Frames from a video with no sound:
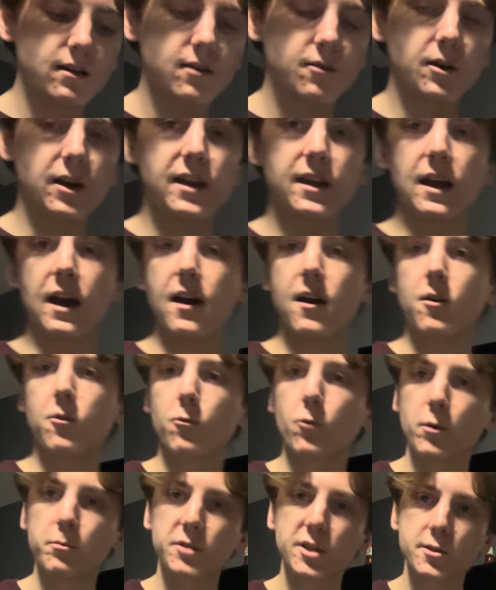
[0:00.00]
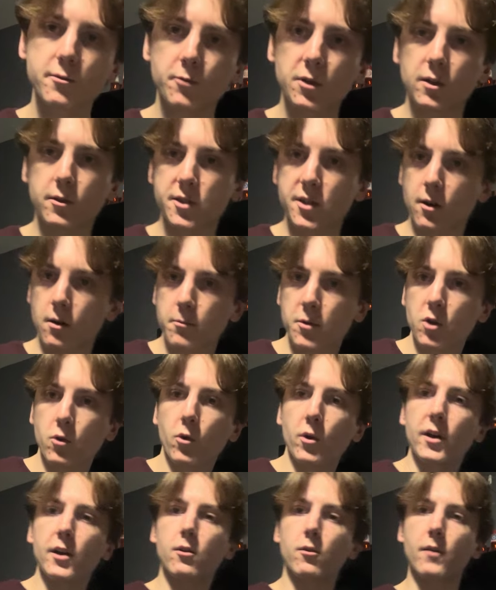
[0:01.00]
and how 1+1 El
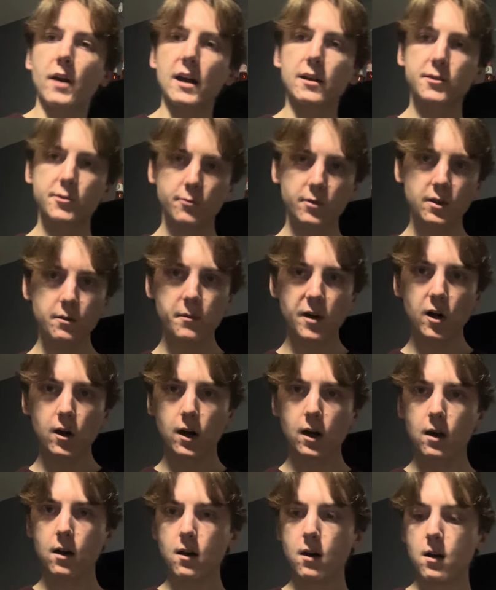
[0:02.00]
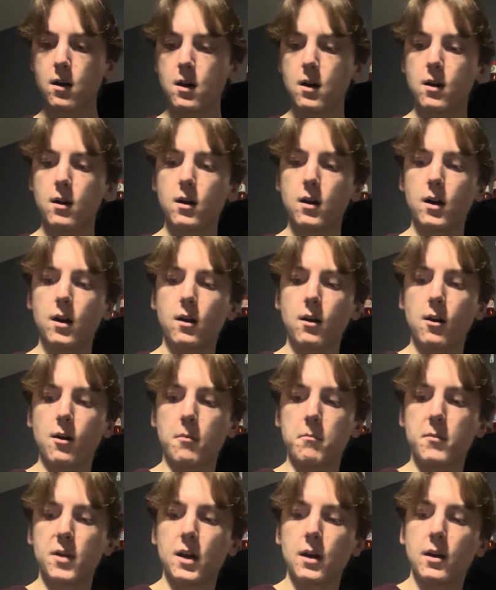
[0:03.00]
Salvador interacts with America,
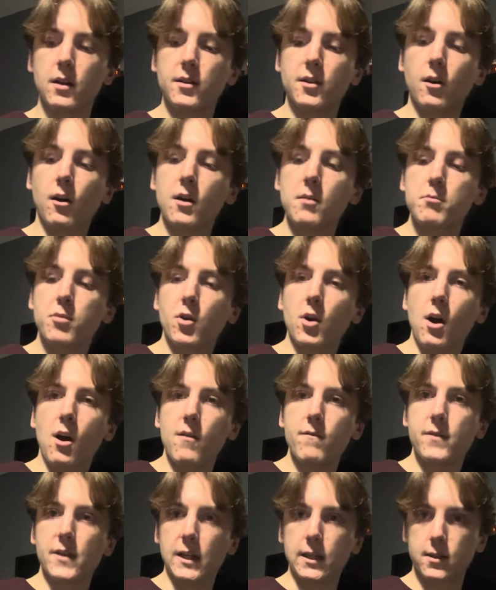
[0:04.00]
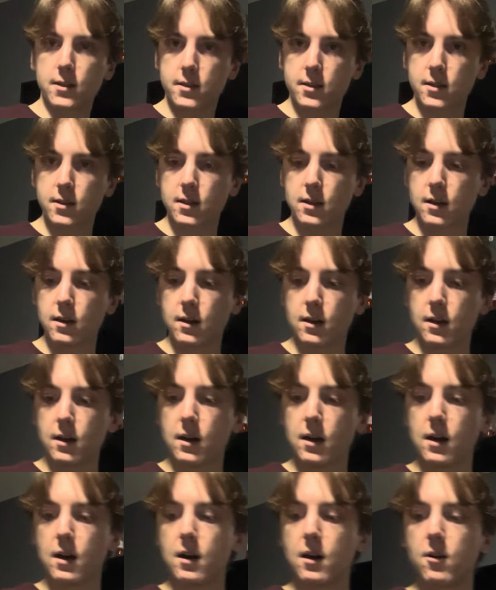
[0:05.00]
nonprofits
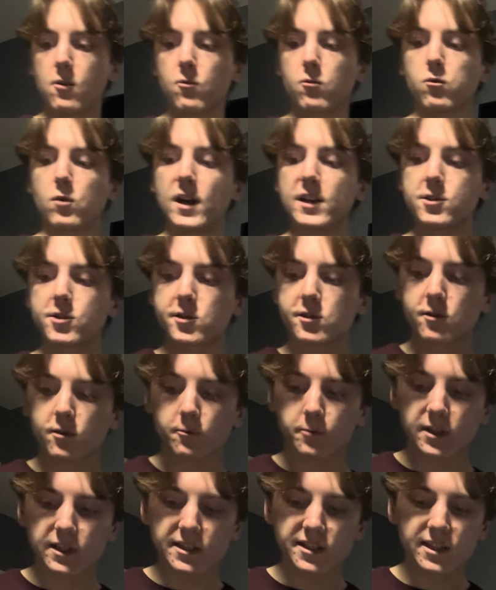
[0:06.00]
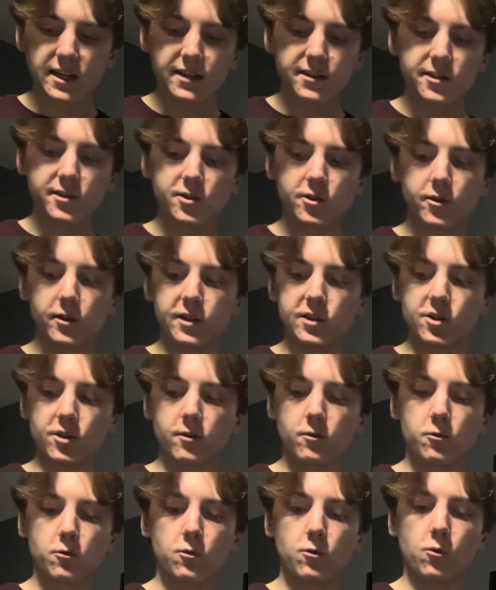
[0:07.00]
register with the state's Attorney
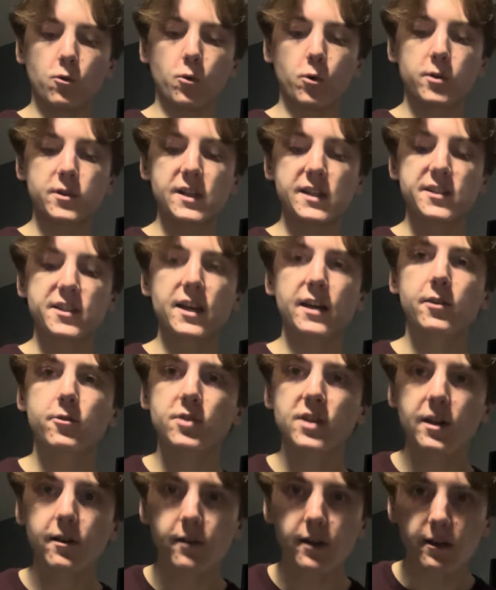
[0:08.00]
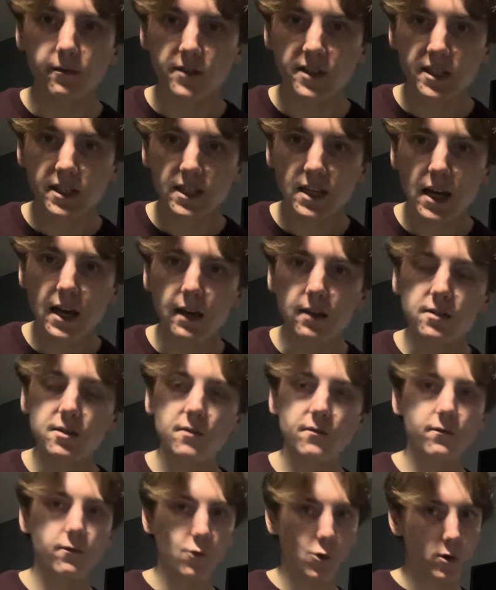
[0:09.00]
General or the Secretary of State
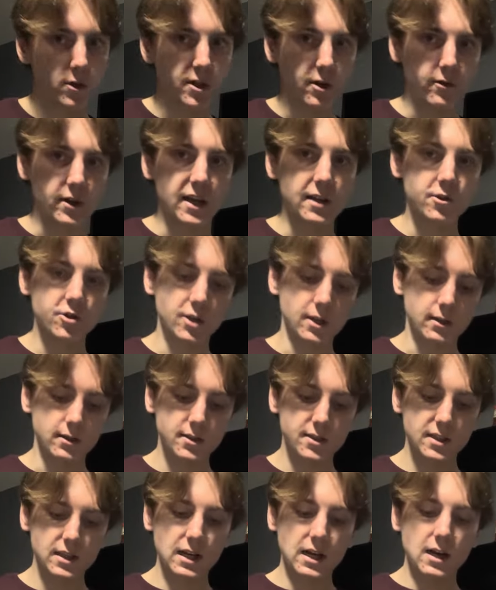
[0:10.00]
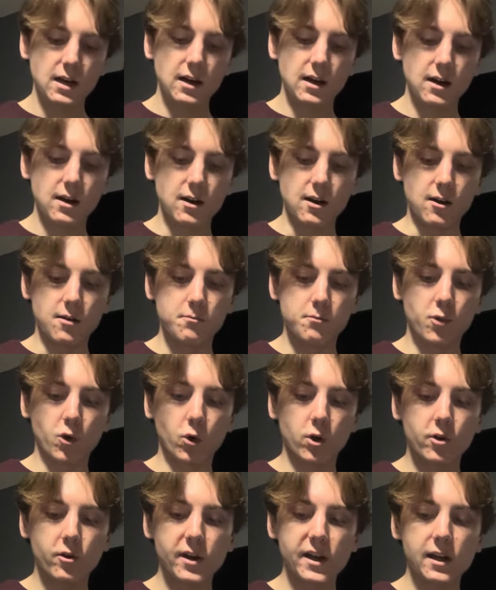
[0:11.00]
for donations.
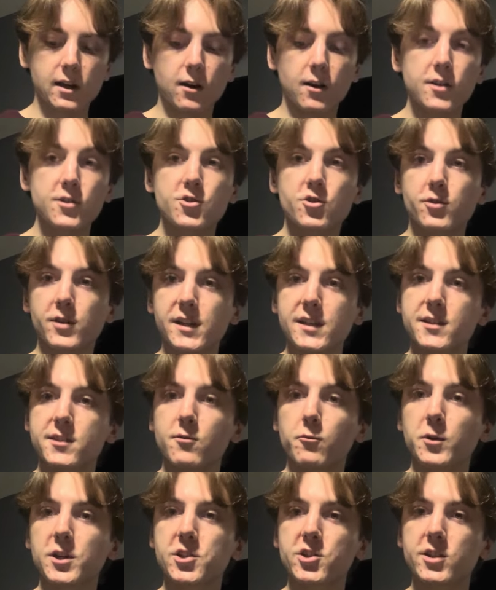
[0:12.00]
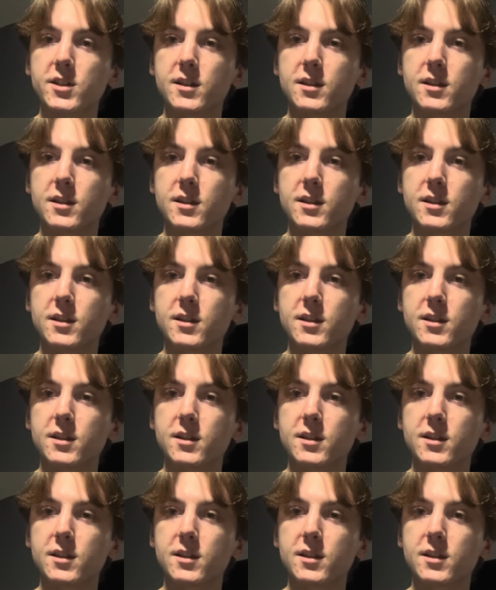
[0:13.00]
Bordering countries, which